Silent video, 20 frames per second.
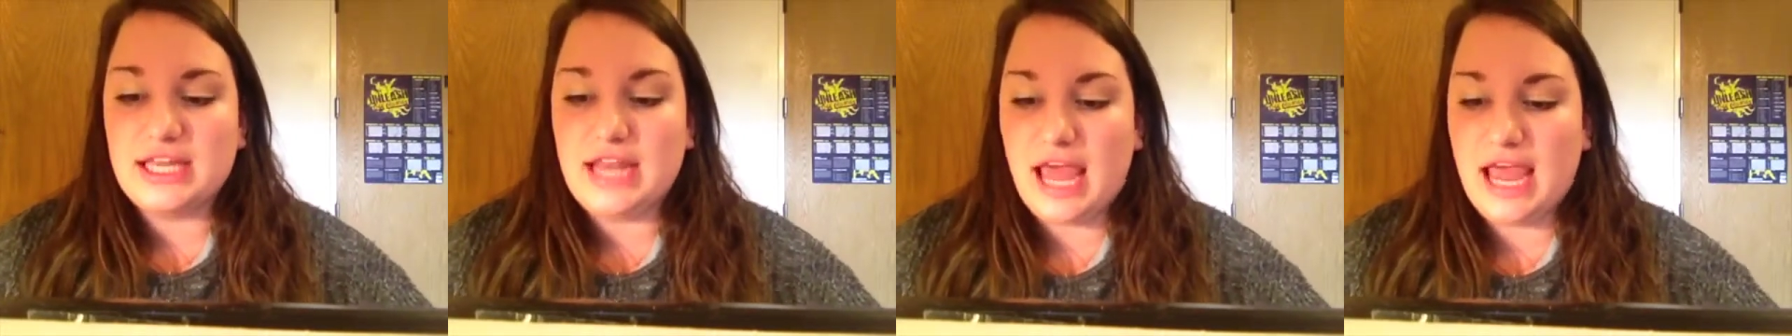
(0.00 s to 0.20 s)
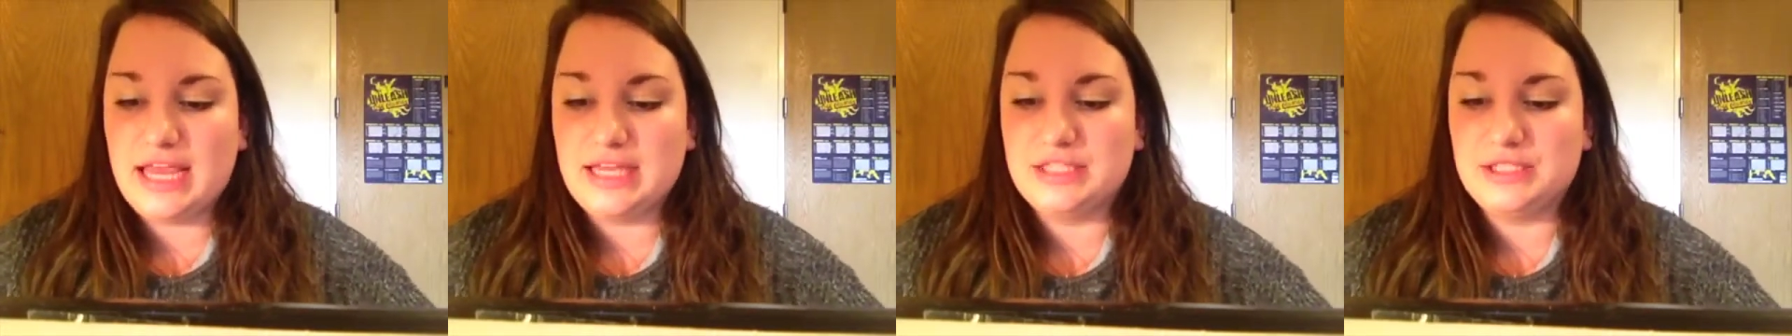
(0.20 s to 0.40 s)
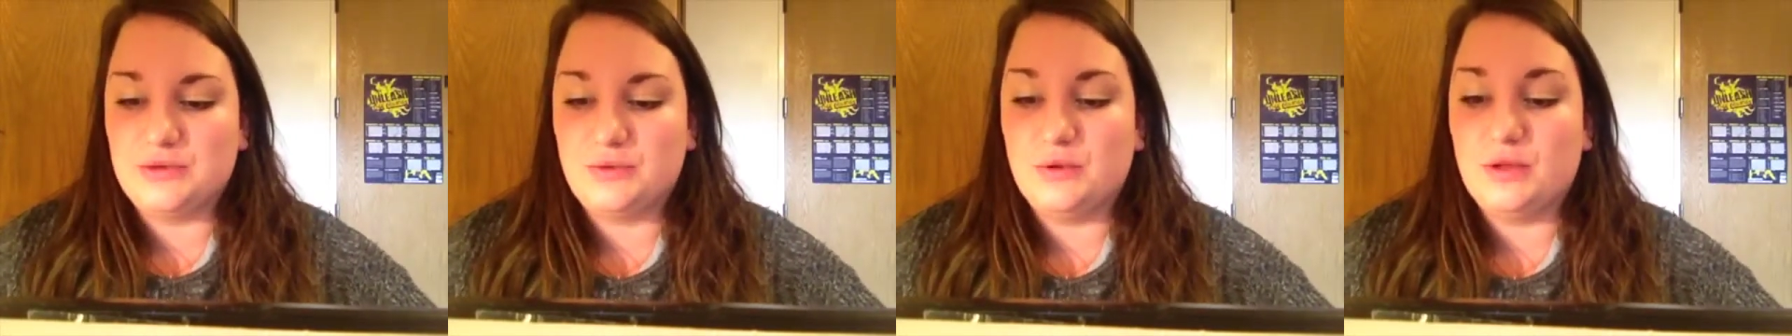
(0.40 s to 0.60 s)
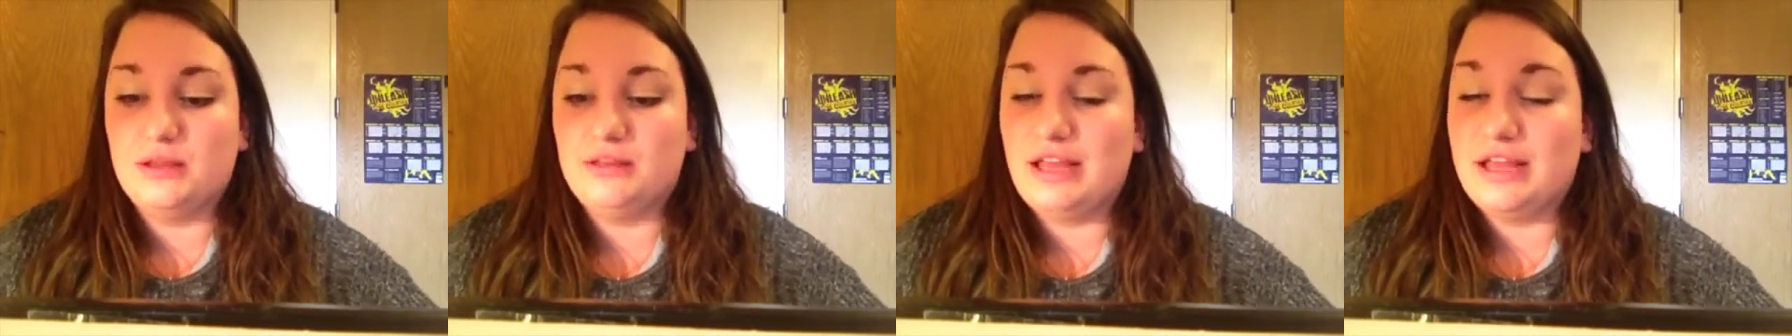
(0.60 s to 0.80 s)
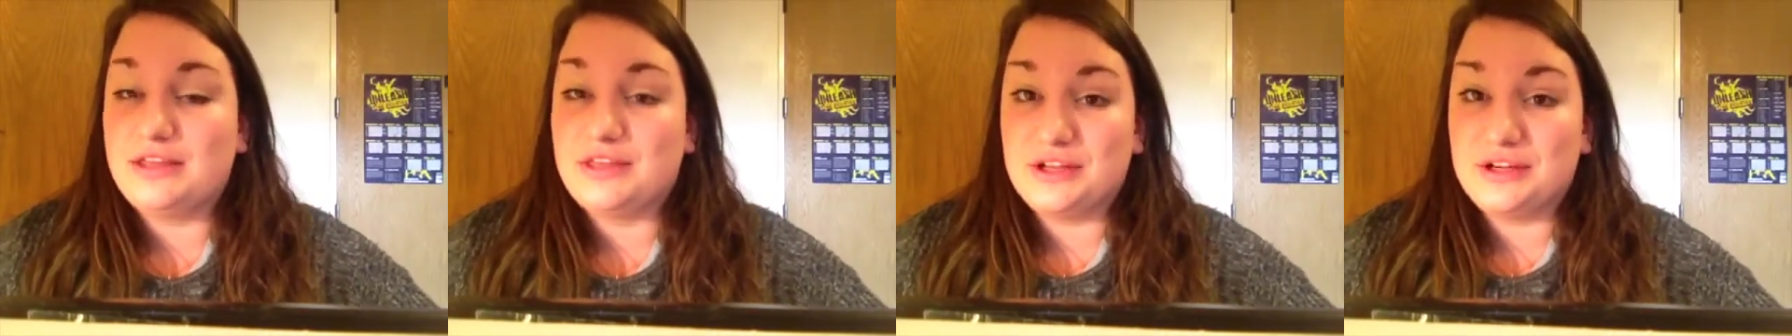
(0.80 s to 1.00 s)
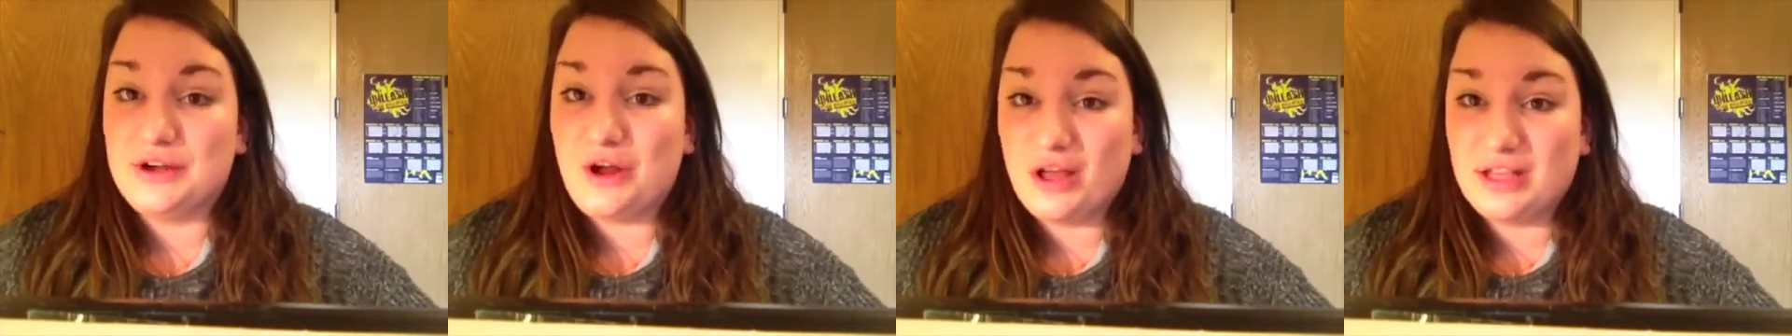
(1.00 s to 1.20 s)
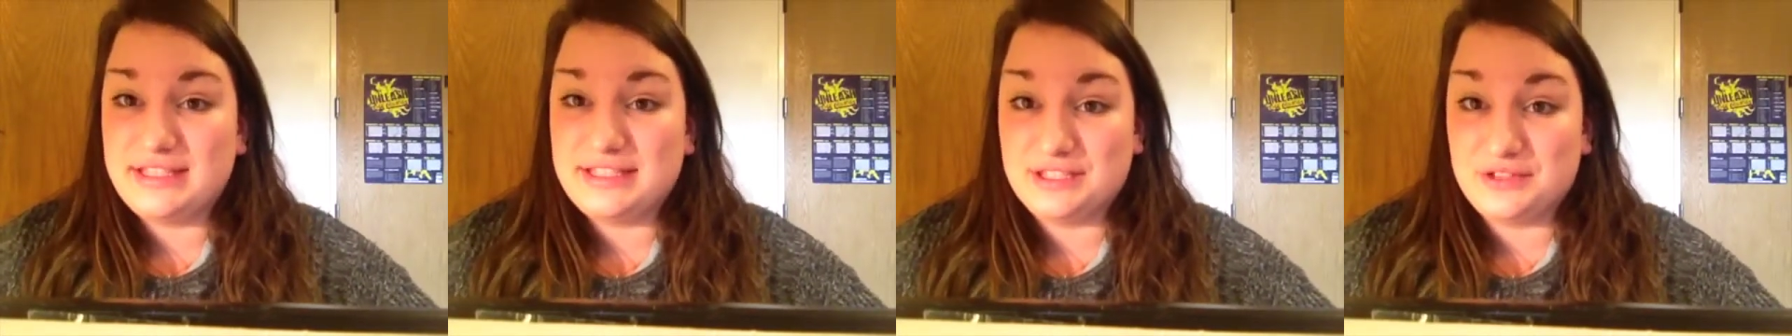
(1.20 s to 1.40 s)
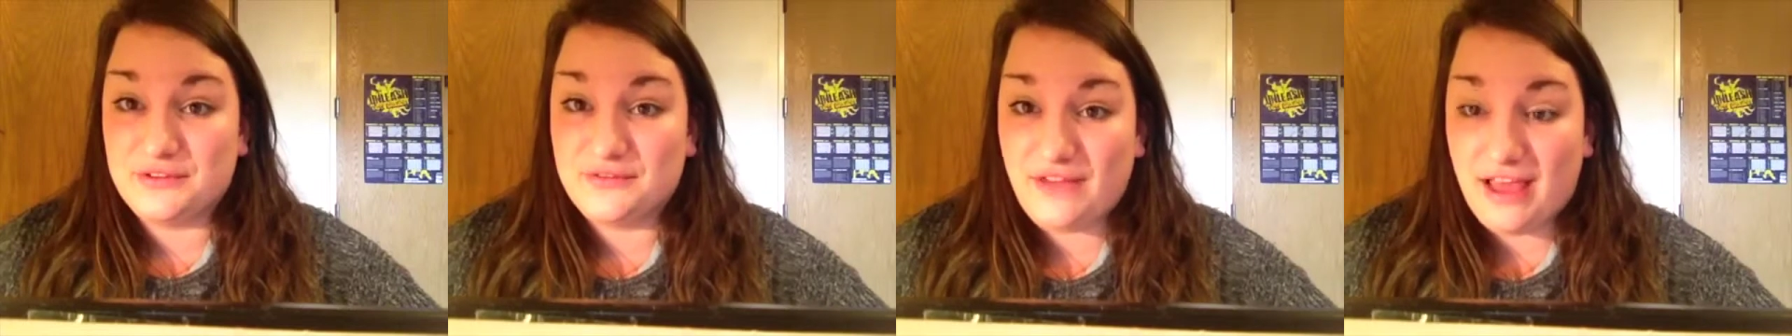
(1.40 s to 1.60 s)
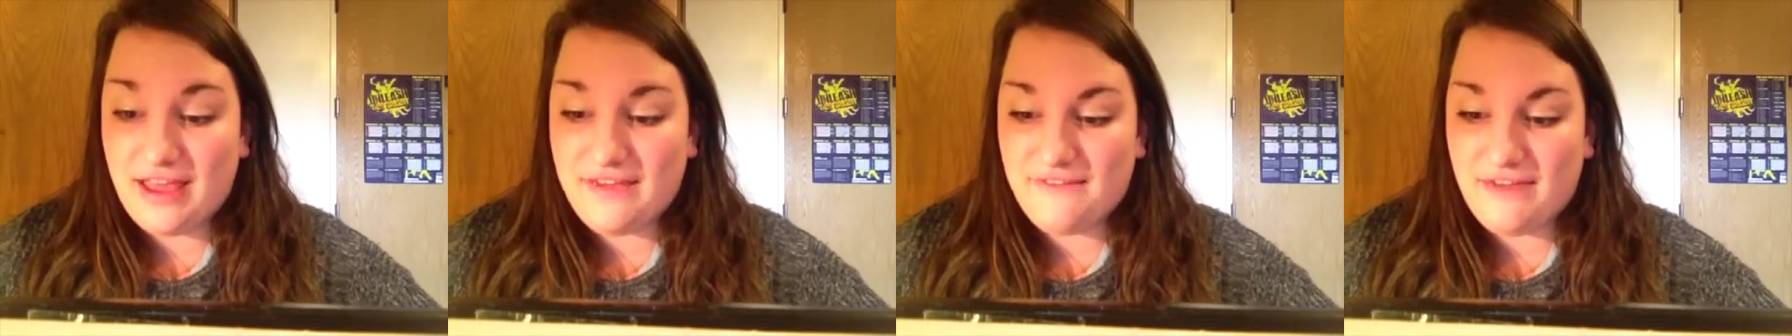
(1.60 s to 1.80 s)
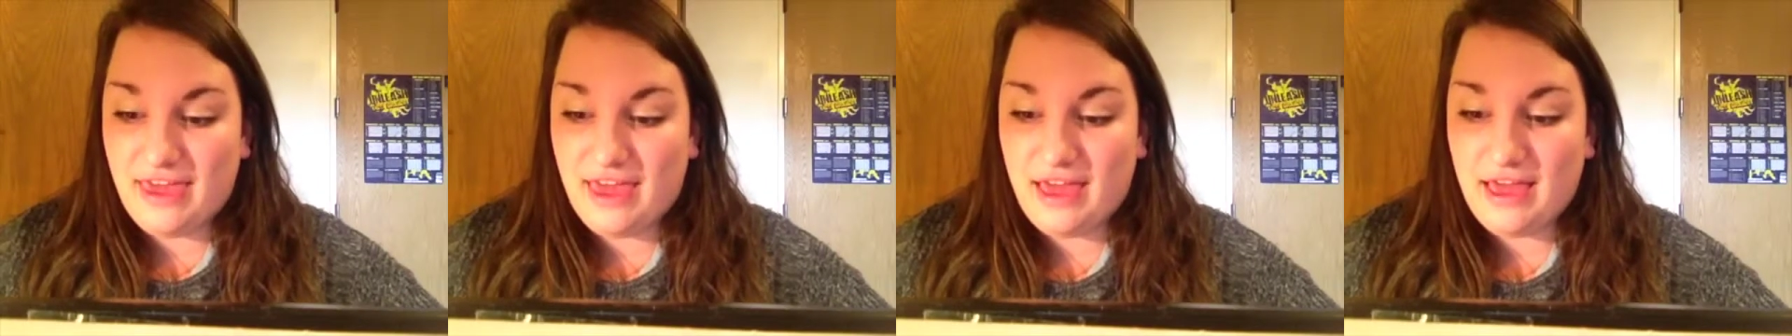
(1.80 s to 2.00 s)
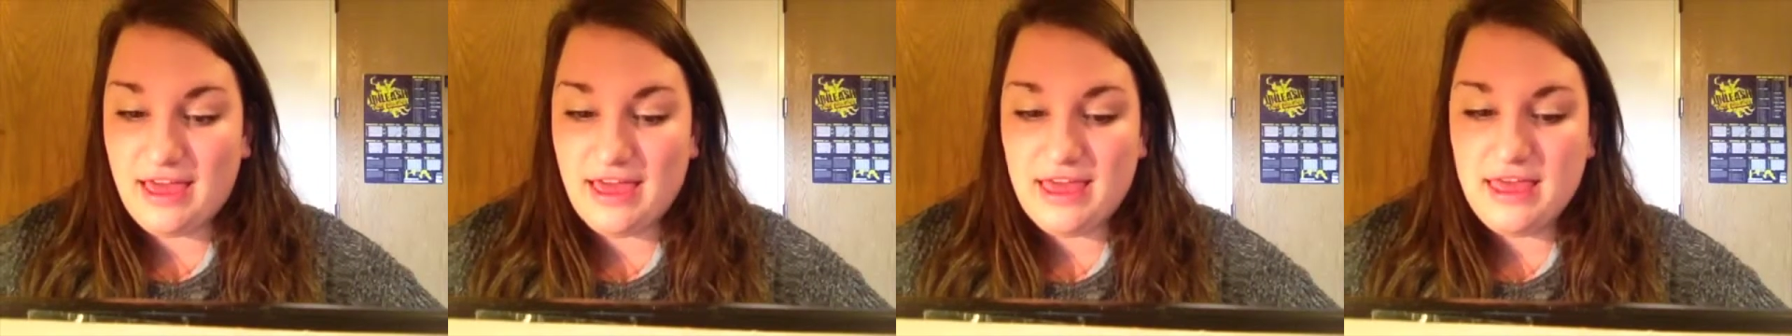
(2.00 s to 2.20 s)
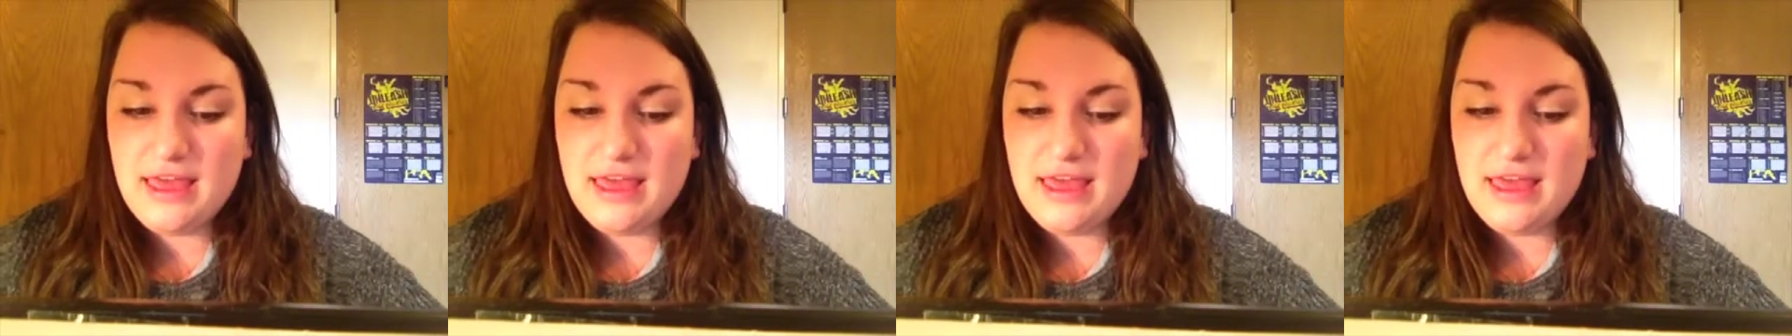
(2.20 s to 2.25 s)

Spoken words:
high school, like they're not surviving.